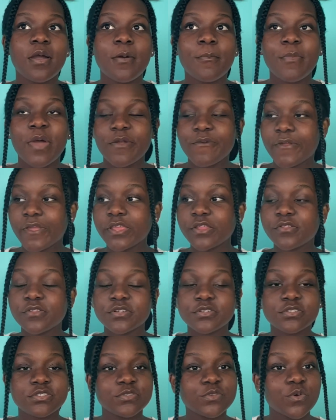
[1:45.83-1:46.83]
my regular
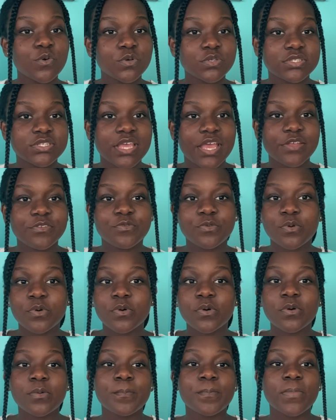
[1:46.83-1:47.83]
school
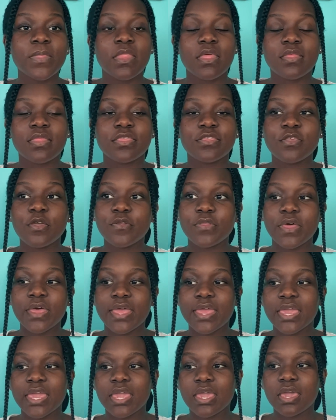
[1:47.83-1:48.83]
schedule, so
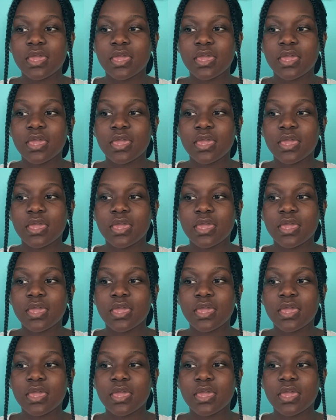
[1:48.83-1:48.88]
like